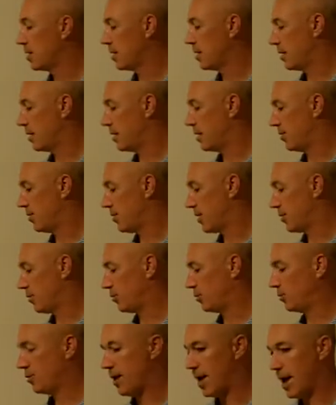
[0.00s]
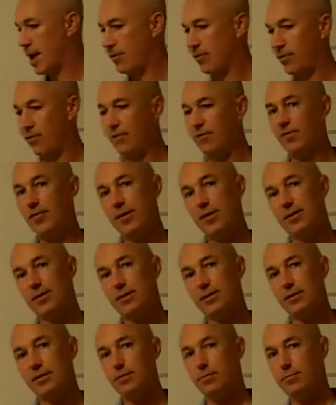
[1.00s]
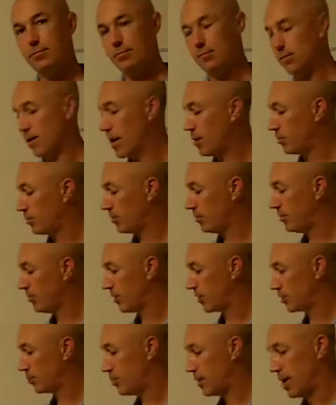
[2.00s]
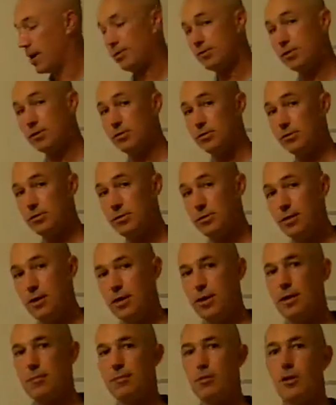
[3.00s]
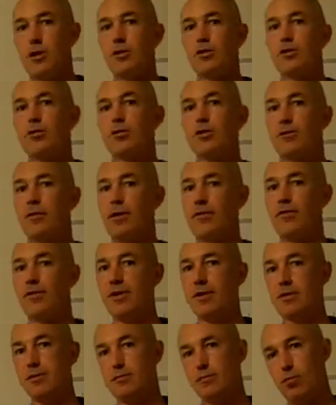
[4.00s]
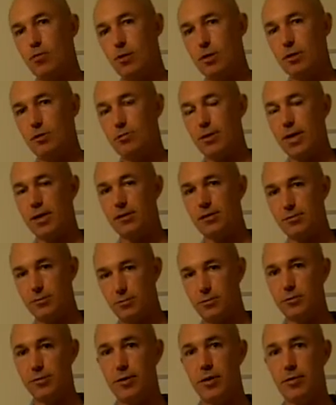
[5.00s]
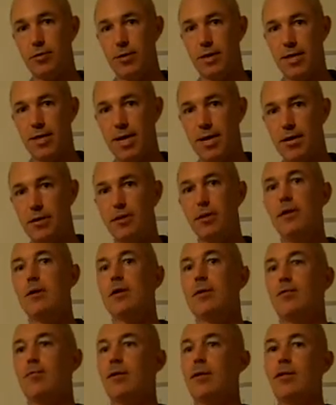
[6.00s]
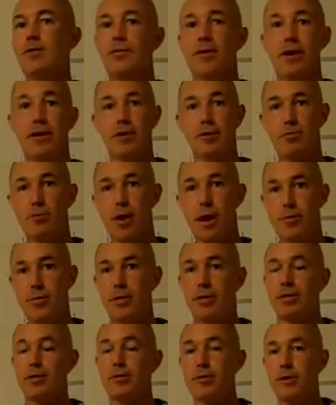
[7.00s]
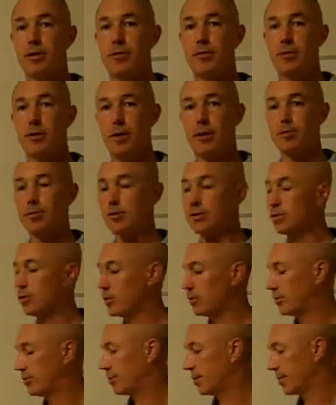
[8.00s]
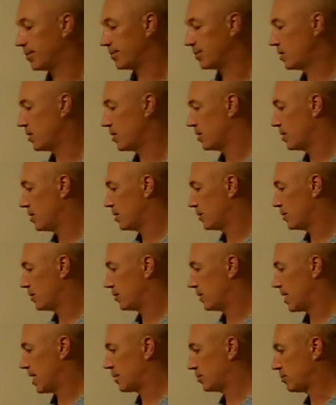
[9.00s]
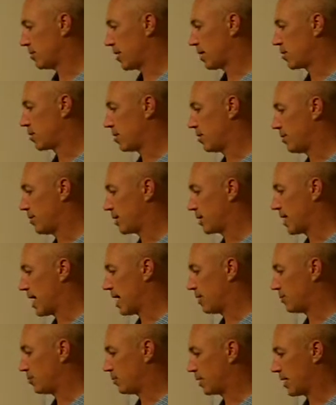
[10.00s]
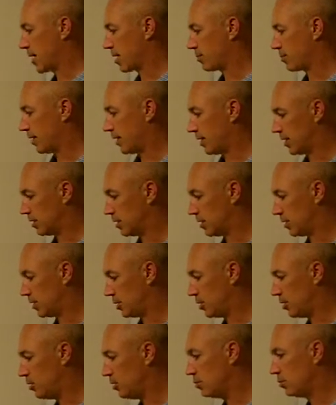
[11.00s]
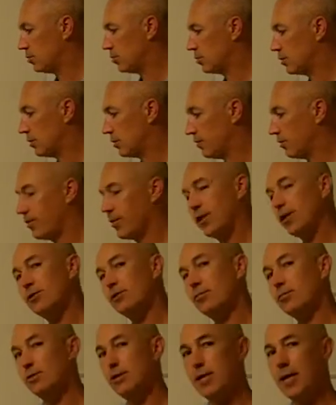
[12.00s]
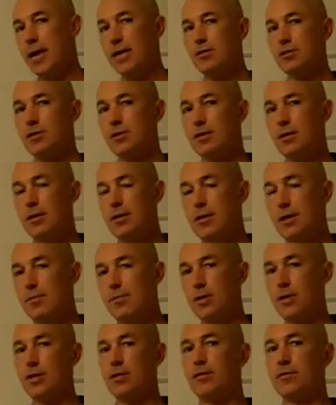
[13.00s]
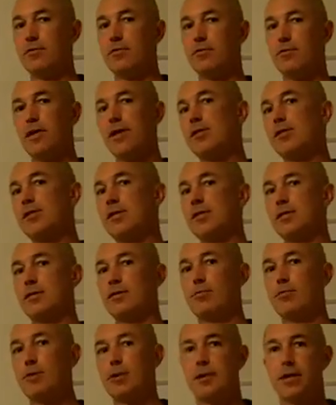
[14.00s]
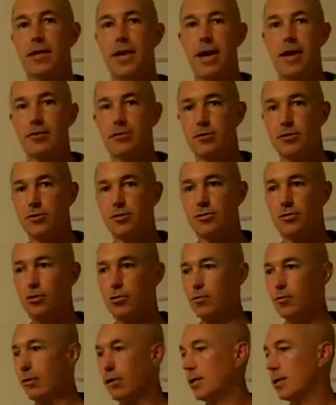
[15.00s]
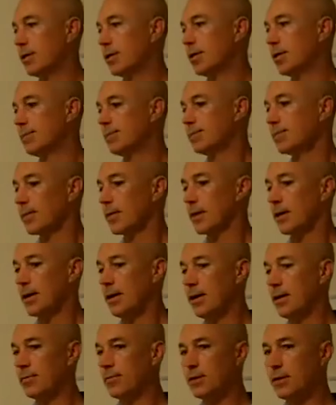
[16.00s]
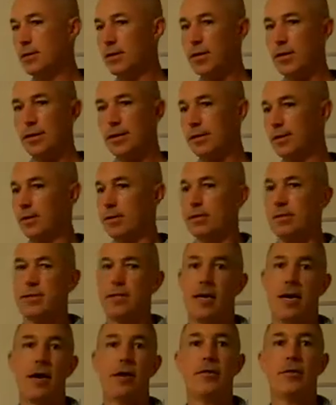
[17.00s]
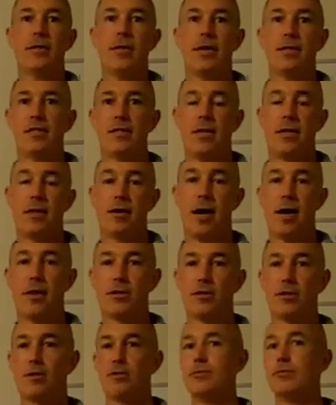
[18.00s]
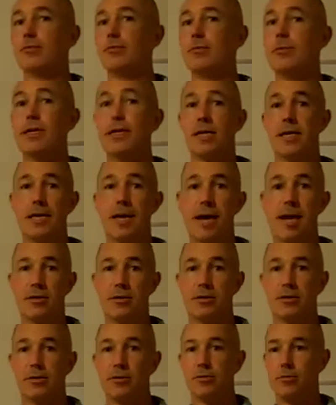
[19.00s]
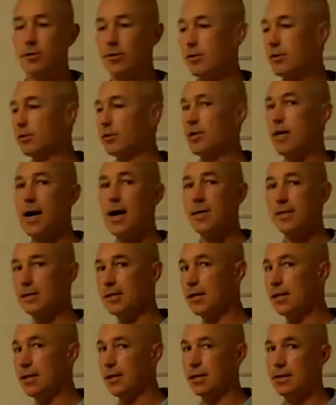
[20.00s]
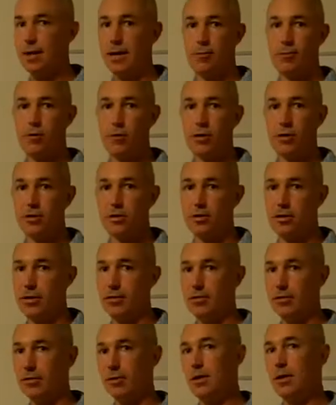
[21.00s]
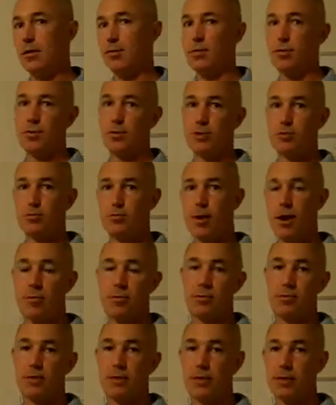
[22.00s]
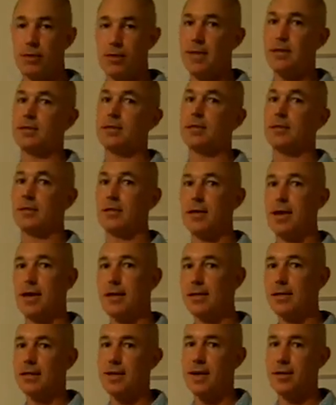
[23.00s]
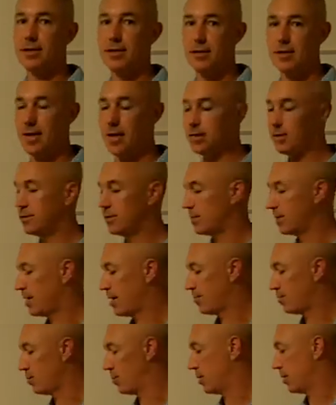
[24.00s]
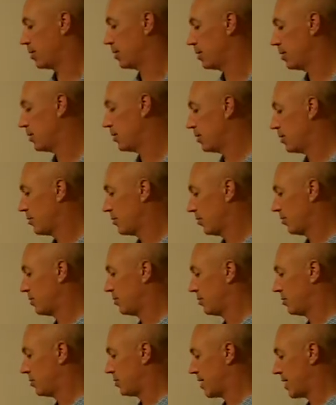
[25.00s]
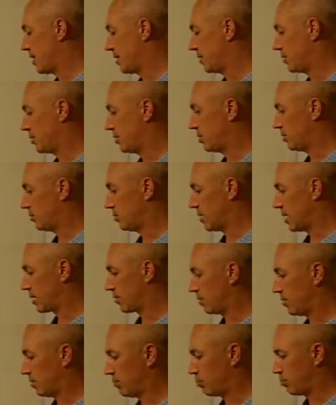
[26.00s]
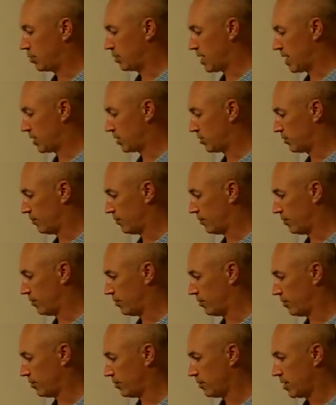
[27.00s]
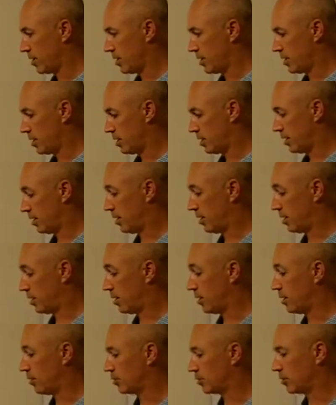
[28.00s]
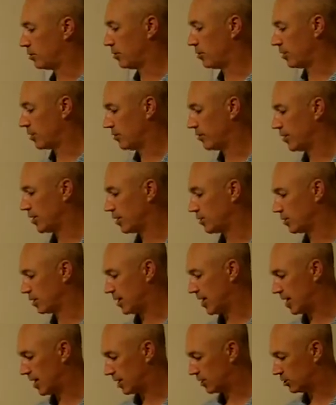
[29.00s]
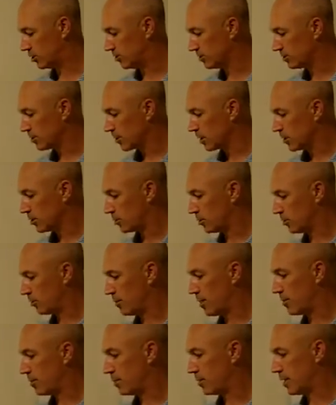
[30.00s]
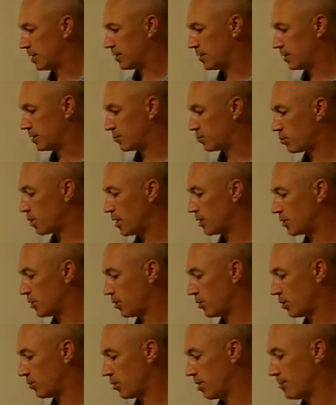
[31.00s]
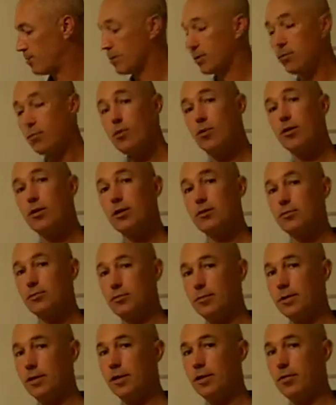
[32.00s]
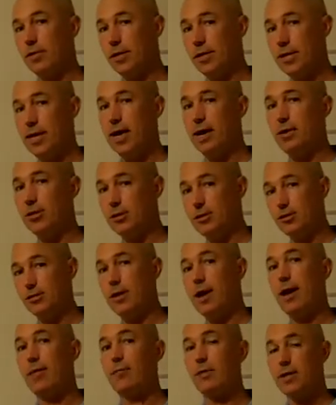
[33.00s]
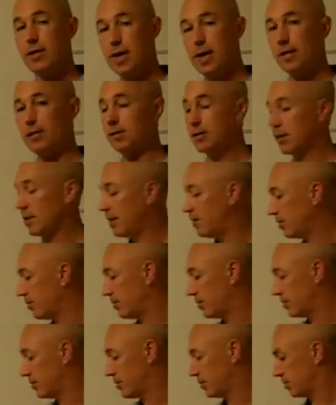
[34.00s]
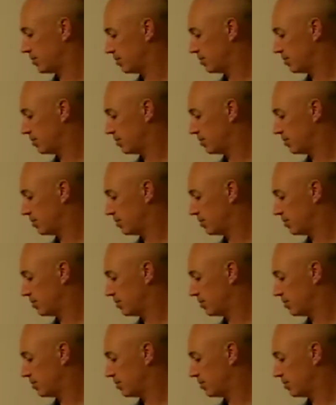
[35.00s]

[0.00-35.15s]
that you have a fixed, not only fixed payments, but also a fixed mortgage balance, which will be going down, while the value of the property can be going up considerably. So that's what I call about capturing equity. It's a huge inflation protection, because inflation gets completely out of control where let's say a $100,000 house goes to $1 million. Well, you're locked in at that mortgage level, which is probably less than $90,000 at that point. So that is huge equity protection for you, and also an inflation hedge. So remember that the price can go up and the mortgage will be going down as you amortize it. Even if it's